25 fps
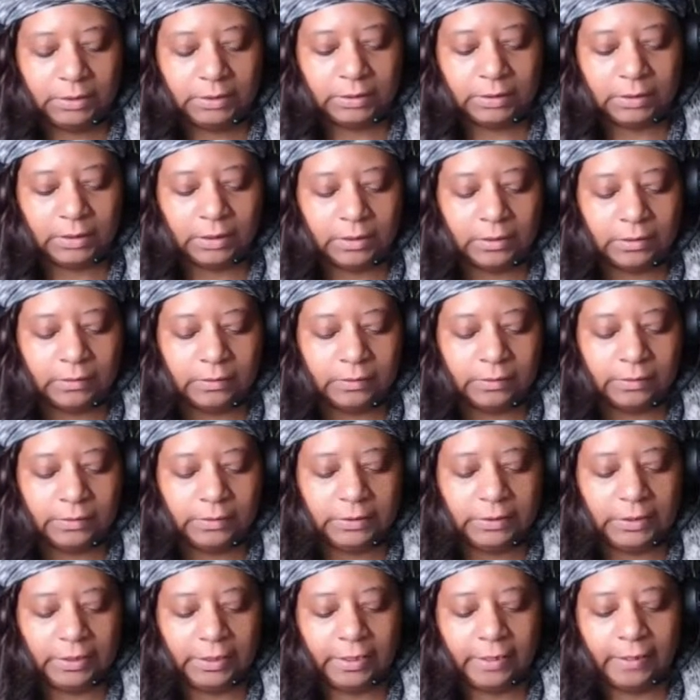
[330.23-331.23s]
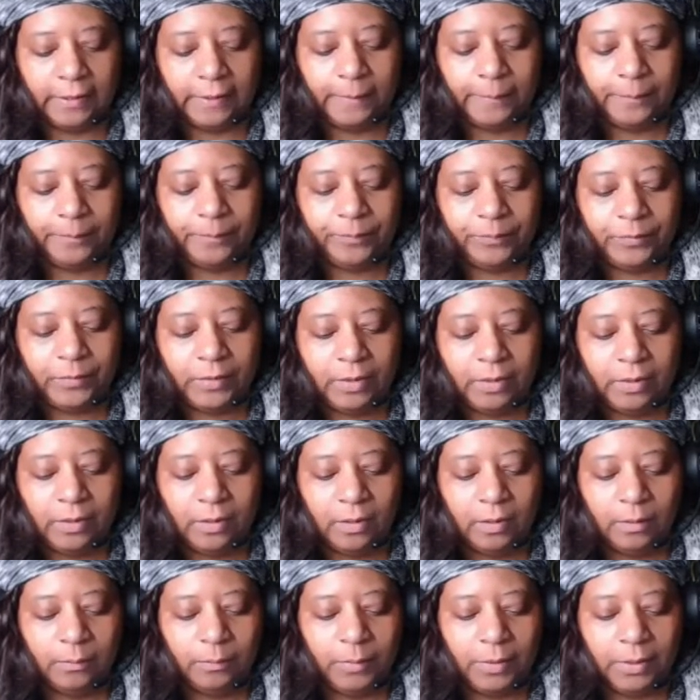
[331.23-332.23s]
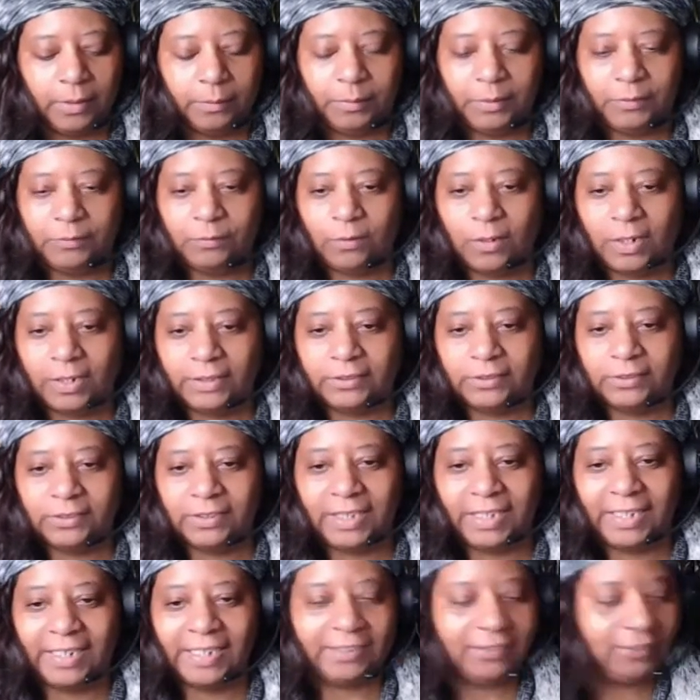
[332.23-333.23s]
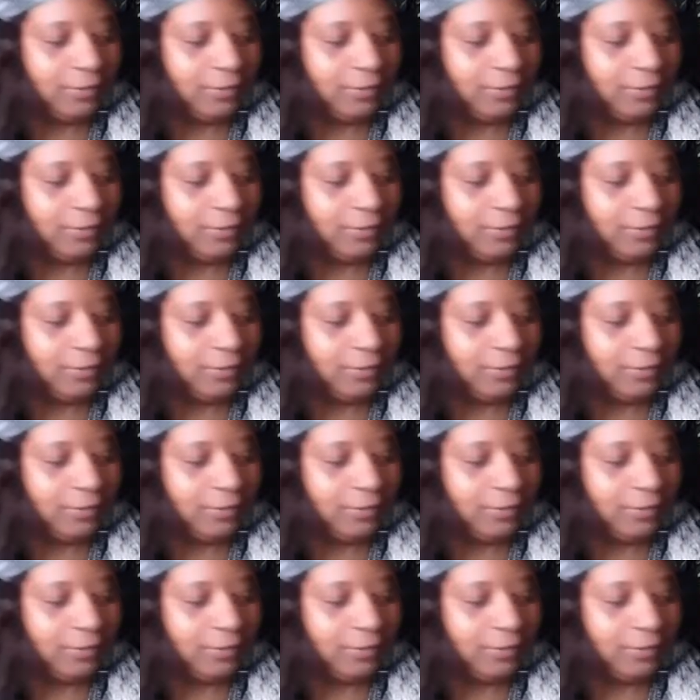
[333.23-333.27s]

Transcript: So, yeah. But before I do that, I